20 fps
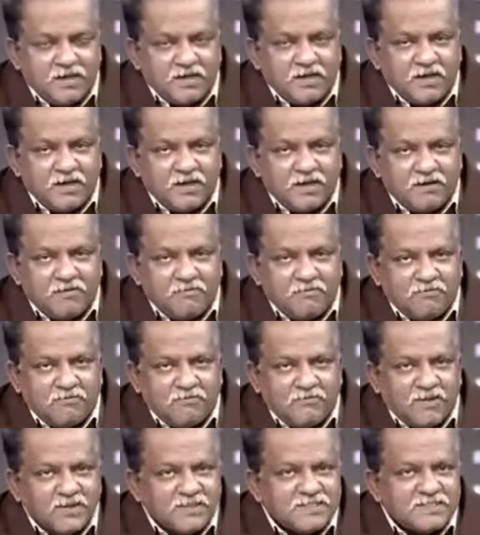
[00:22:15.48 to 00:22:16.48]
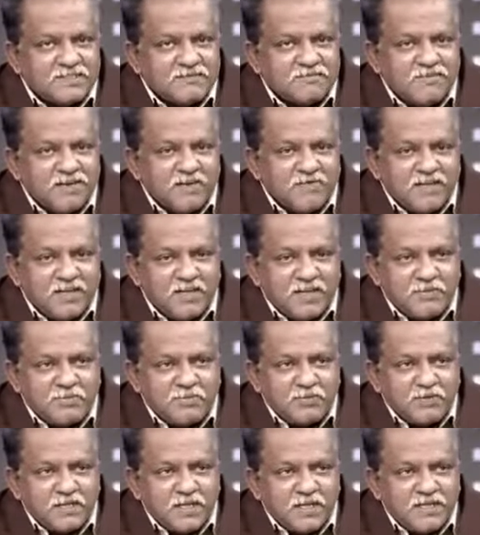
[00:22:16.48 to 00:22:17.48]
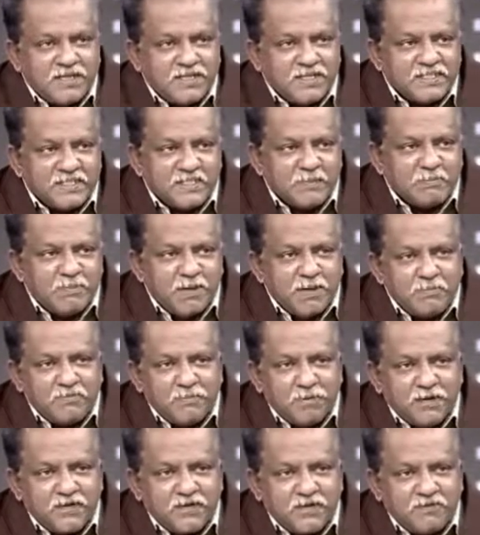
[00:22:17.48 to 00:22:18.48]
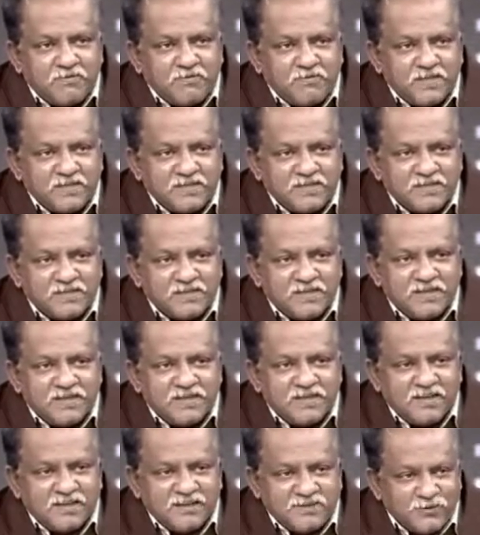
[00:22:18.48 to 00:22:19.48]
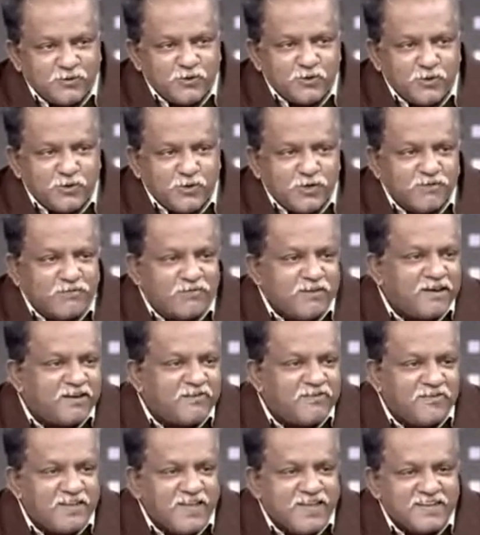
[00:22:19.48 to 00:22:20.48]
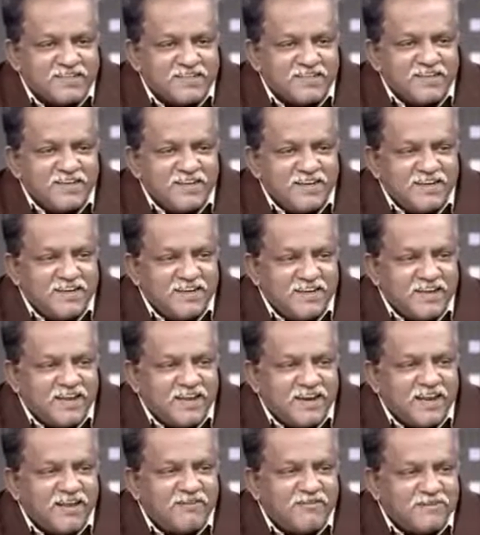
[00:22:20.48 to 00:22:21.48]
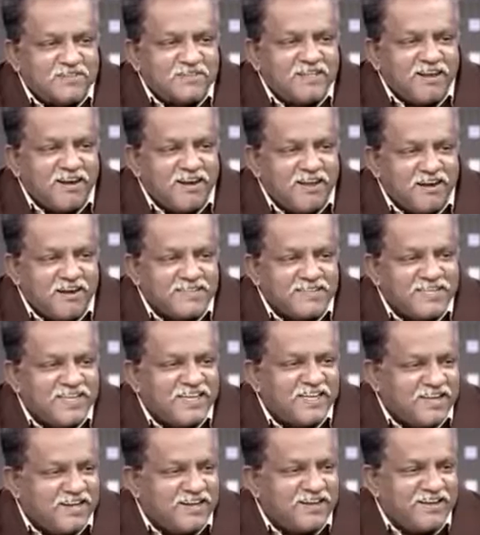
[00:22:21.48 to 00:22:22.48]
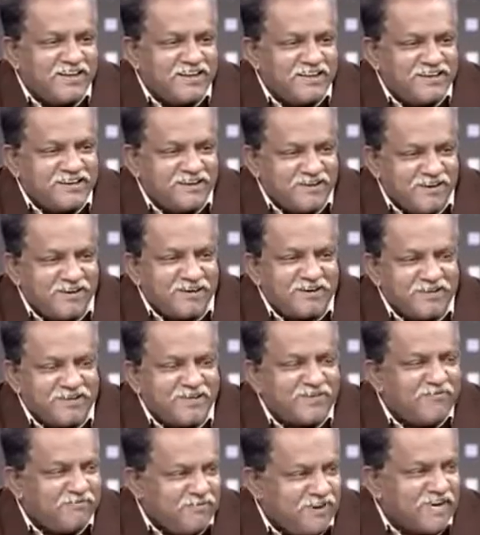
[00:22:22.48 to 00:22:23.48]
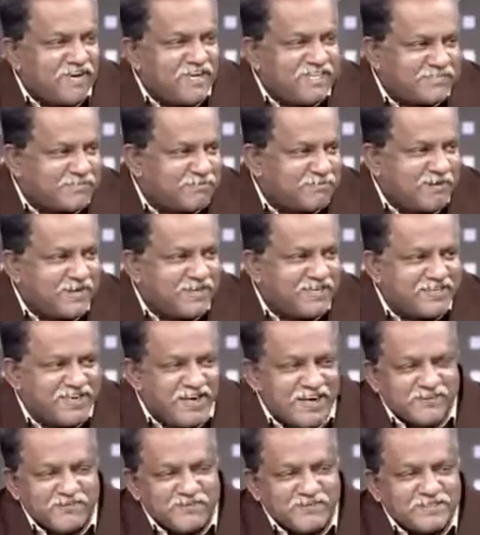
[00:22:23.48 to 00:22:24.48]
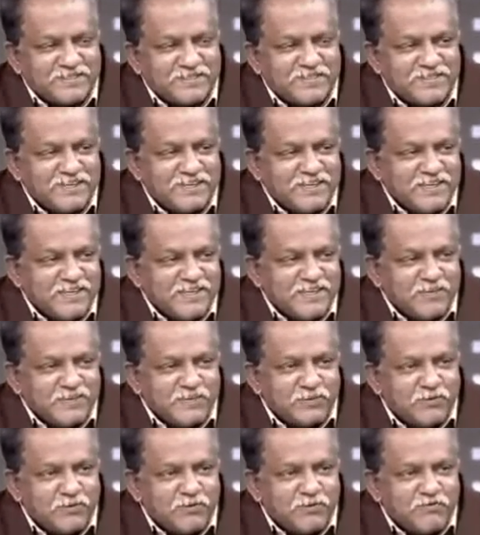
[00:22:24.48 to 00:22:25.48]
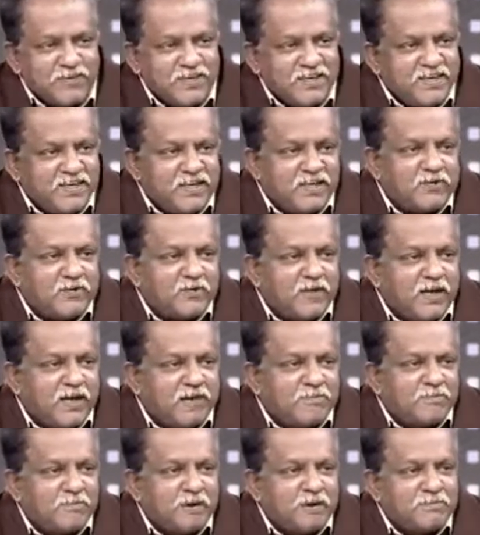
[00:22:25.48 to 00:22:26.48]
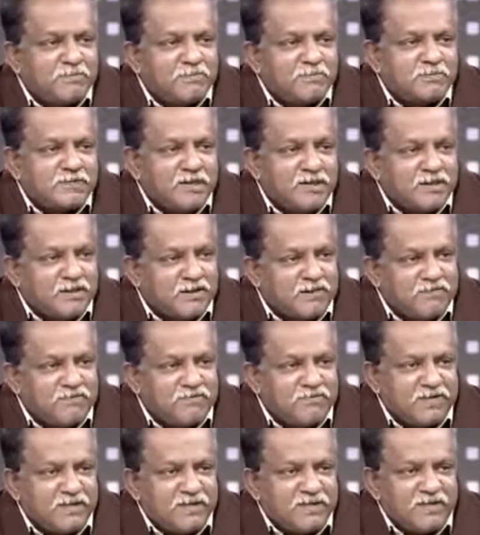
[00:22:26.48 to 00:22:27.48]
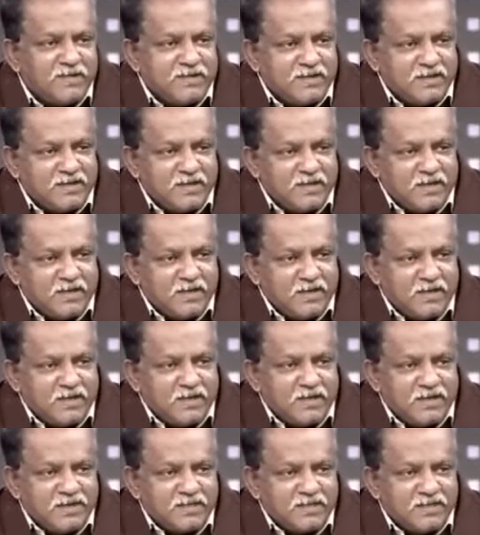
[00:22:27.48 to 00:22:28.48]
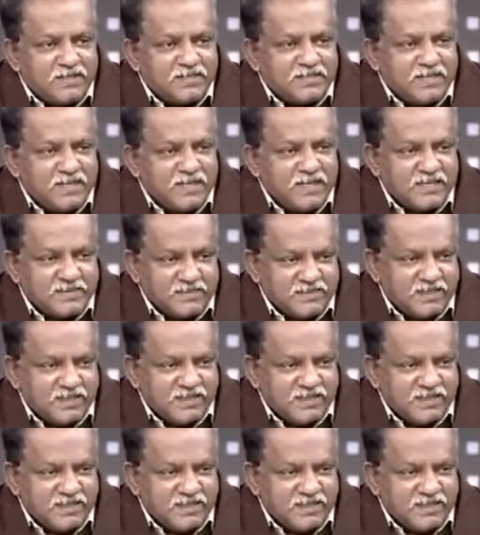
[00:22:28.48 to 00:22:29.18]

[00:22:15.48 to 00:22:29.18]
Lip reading: Yeah, first when we come to the discipline part of it, you know it for a fact, Indian drivers are largely not well disciplined drivers. So we need to have some sort of this thing